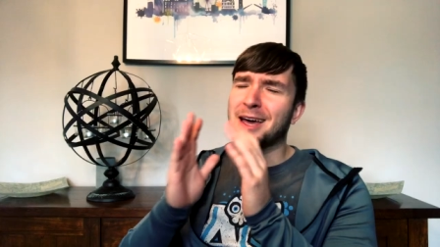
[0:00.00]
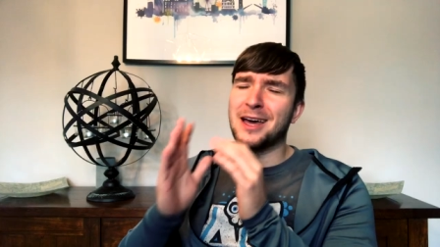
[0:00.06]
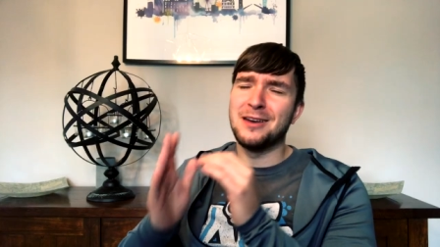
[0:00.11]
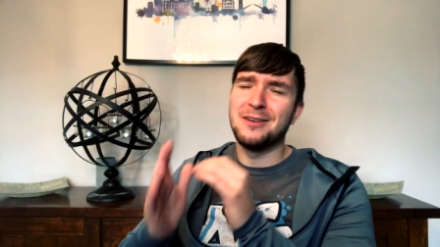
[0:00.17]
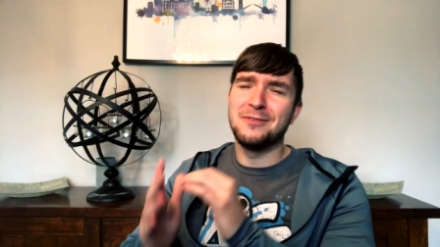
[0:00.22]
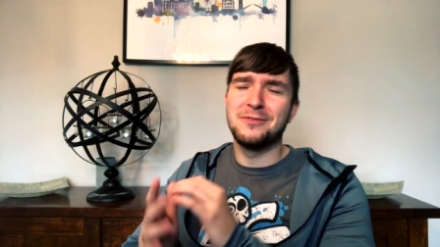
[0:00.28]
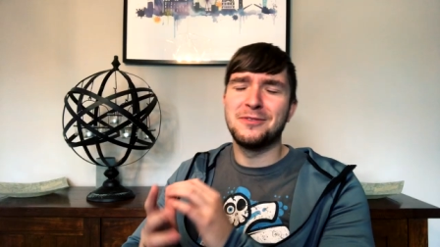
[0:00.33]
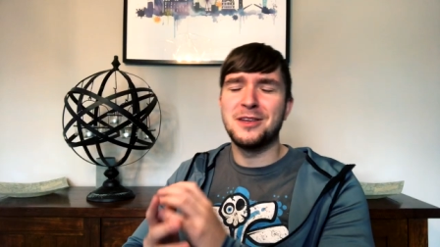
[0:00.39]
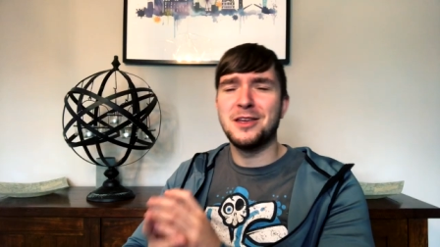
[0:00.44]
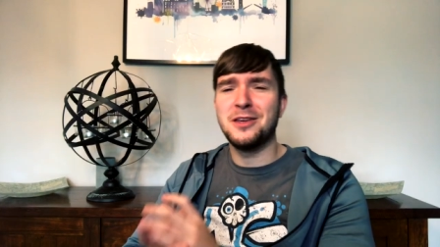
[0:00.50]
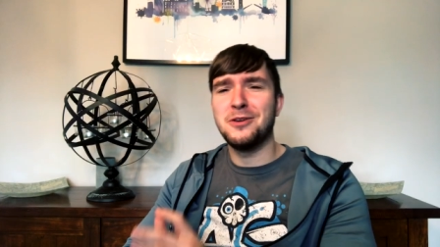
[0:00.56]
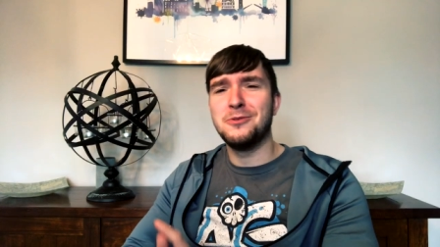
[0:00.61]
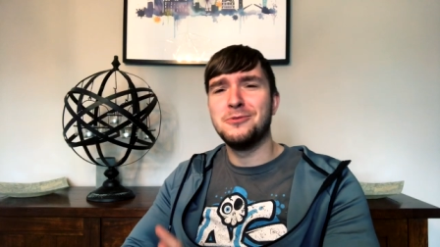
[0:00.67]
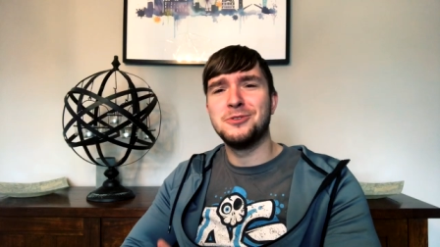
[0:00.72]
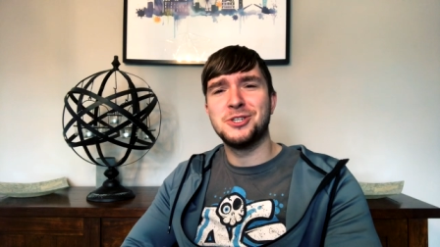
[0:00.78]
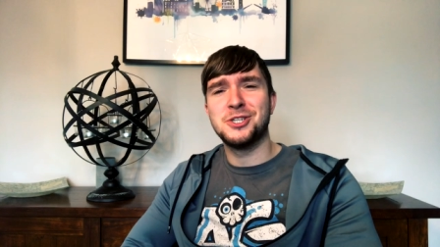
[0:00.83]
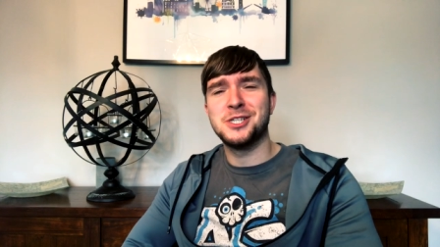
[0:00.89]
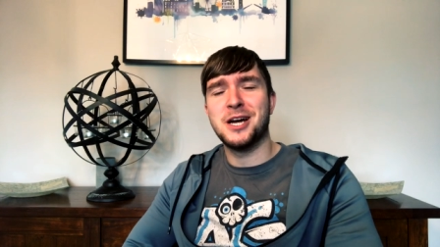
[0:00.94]
kind of
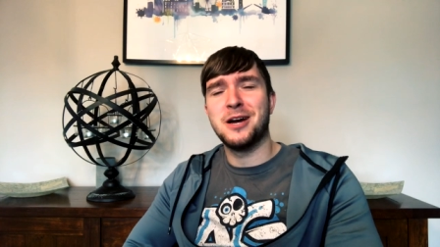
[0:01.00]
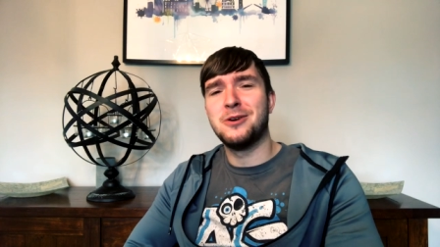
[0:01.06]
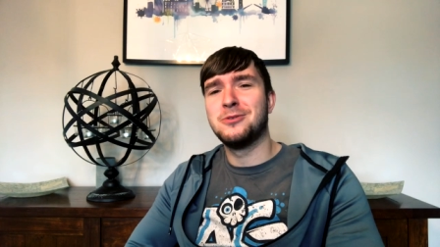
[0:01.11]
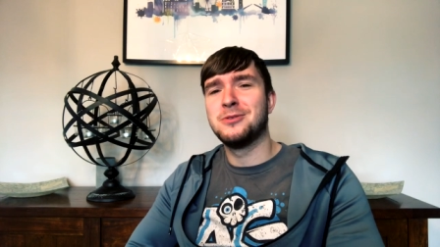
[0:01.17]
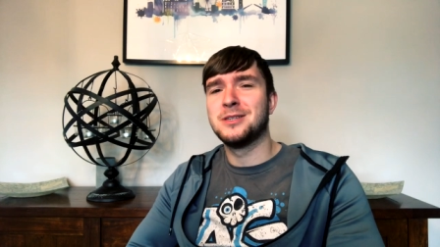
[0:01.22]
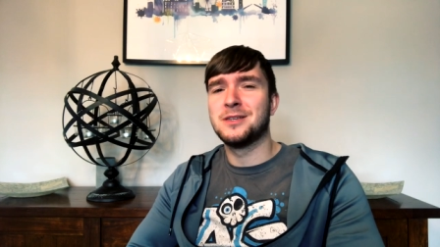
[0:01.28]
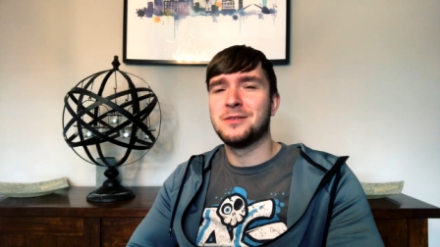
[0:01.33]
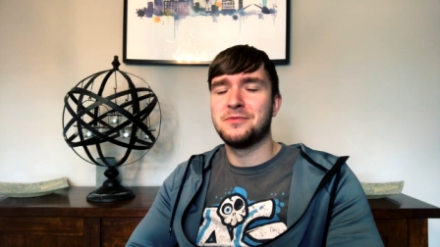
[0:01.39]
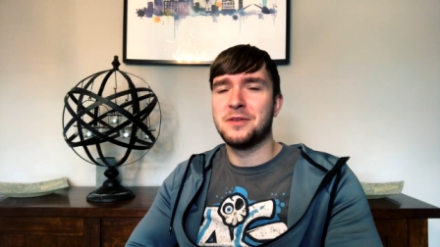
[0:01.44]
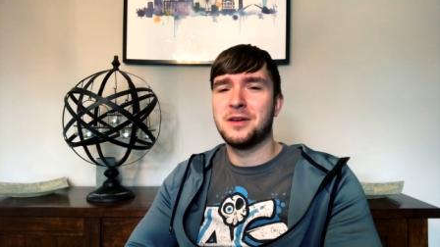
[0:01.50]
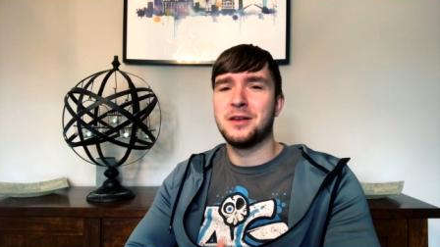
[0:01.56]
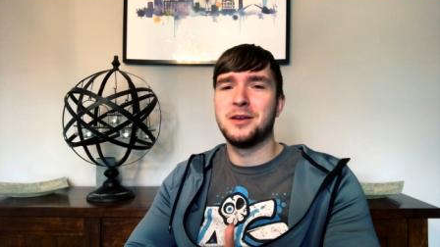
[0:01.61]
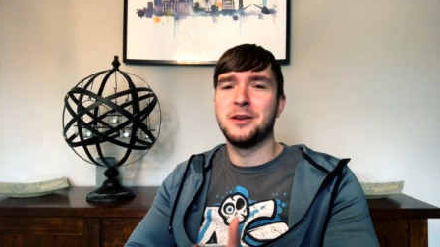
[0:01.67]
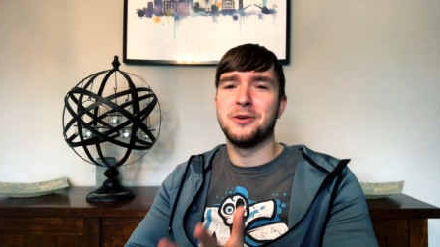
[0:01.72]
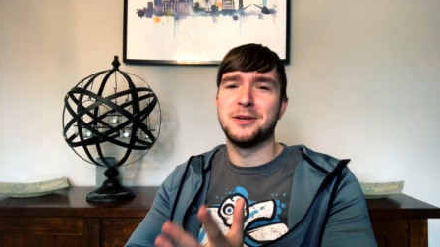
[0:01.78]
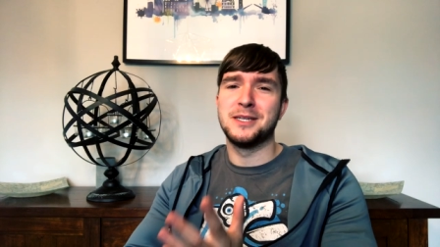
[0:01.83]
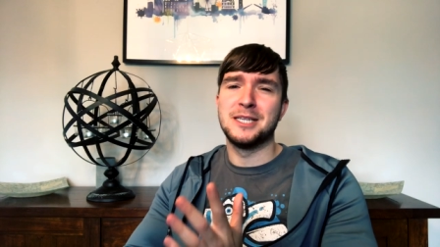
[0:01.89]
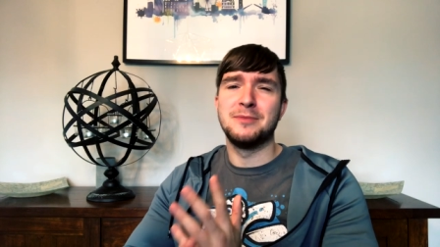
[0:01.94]
cute shows for
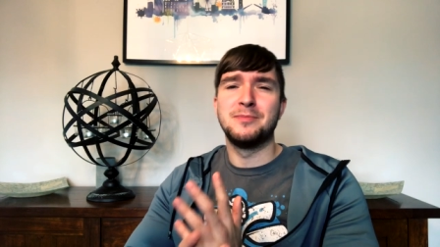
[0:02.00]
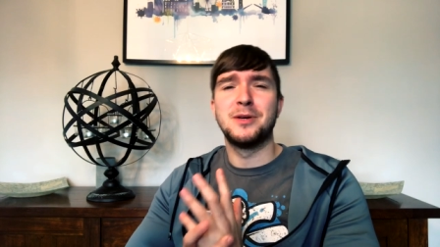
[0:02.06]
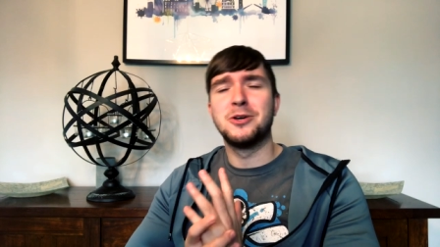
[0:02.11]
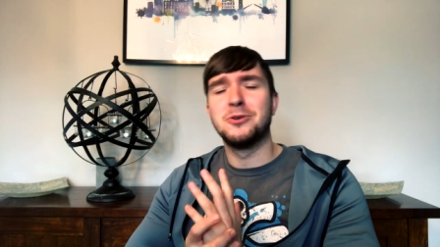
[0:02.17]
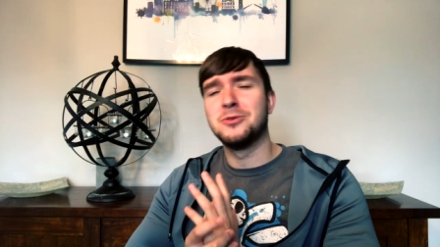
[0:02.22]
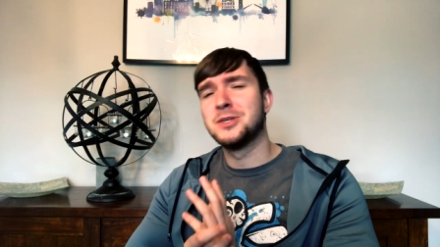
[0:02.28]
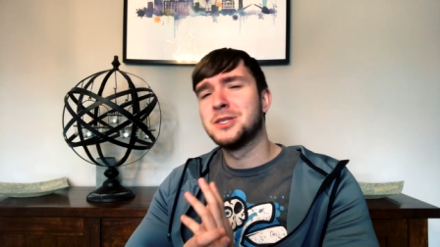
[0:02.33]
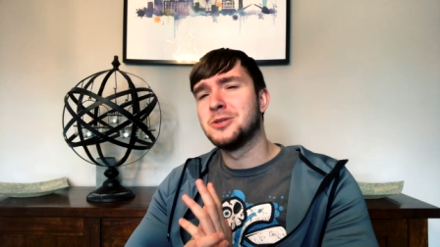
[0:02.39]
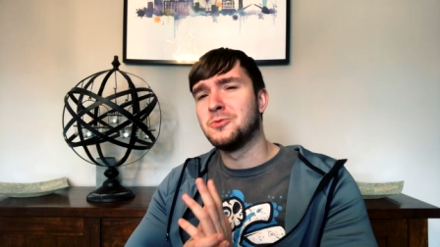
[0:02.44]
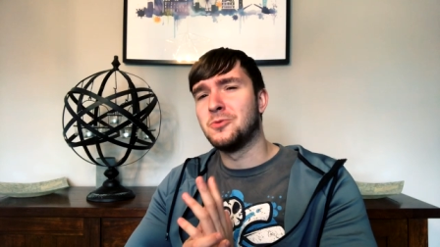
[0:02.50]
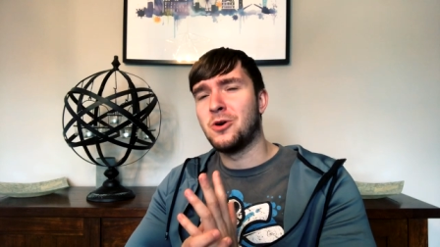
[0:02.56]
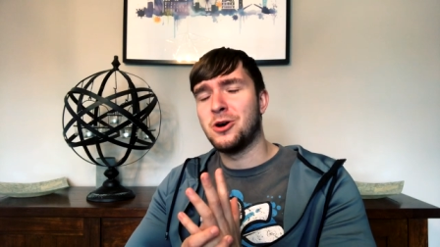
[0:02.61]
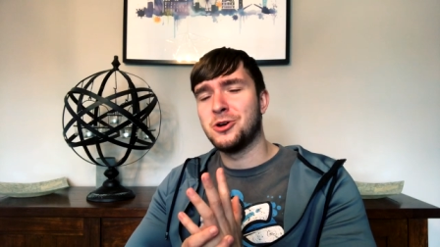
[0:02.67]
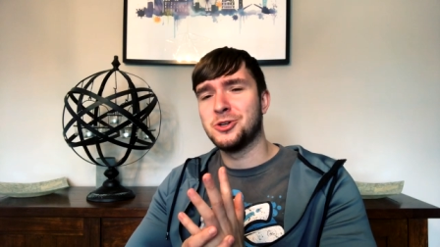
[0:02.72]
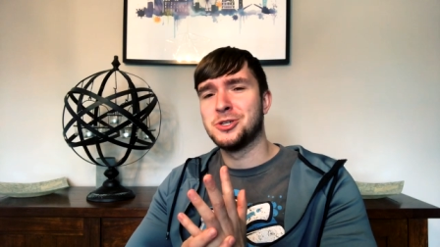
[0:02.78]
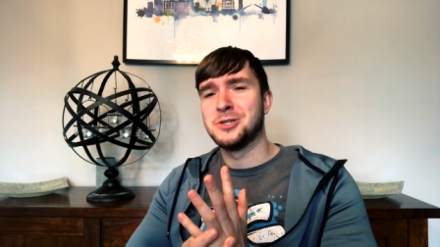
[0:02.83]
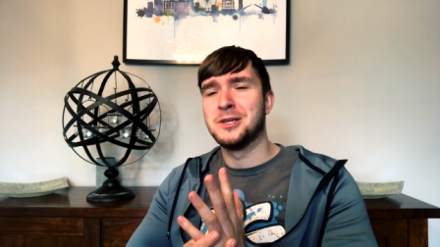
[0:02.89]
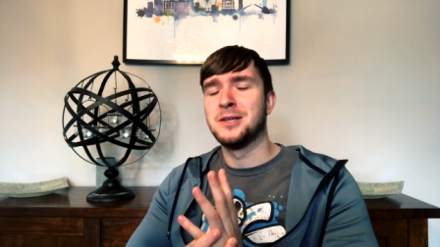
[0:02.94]
neurotypicals to
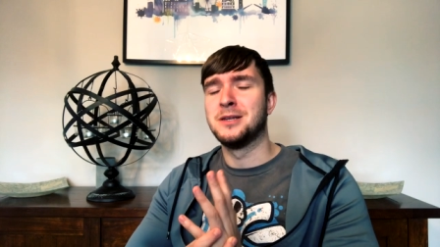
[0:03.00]
watch